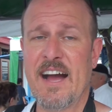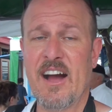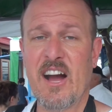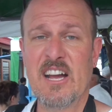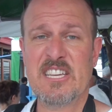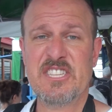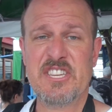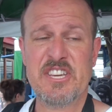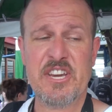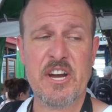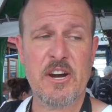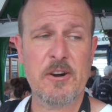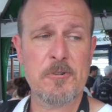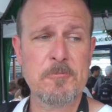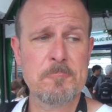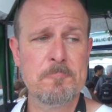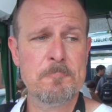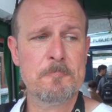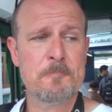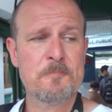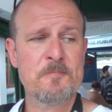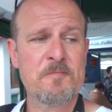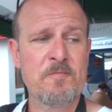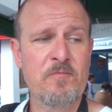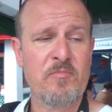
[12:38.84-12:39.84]
Icy cold.
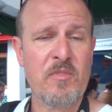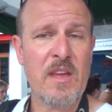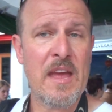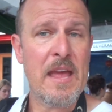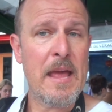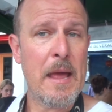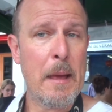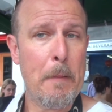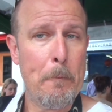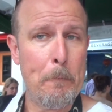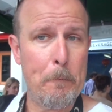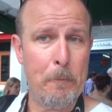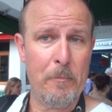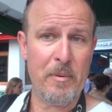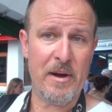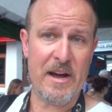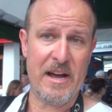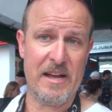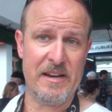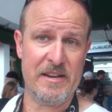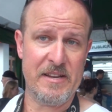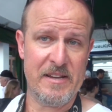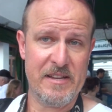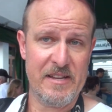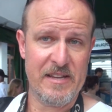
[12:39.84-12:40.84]

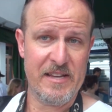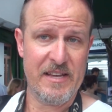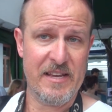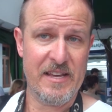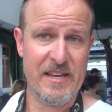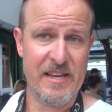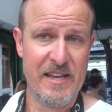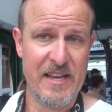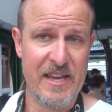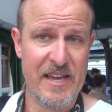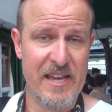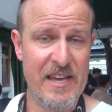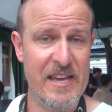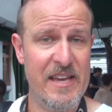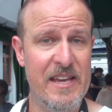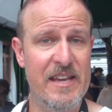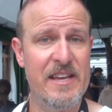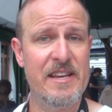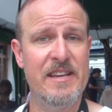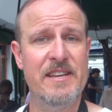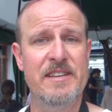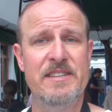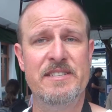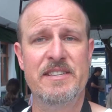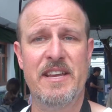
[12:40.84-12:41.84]
But
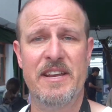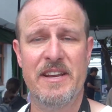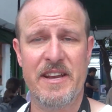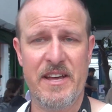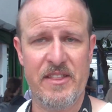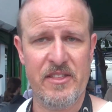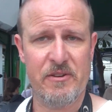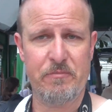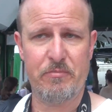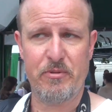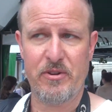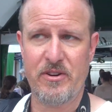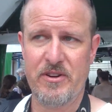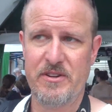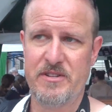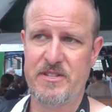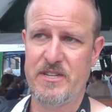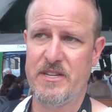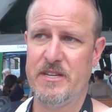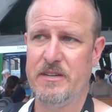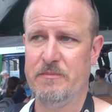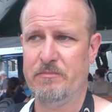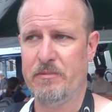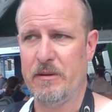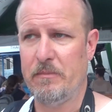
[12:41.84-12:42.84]
here's another pro
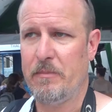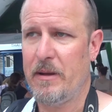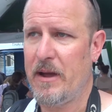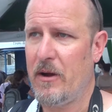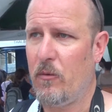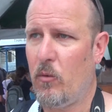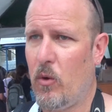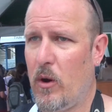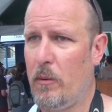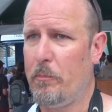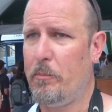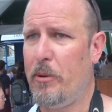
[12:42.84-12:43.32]
tip about Wat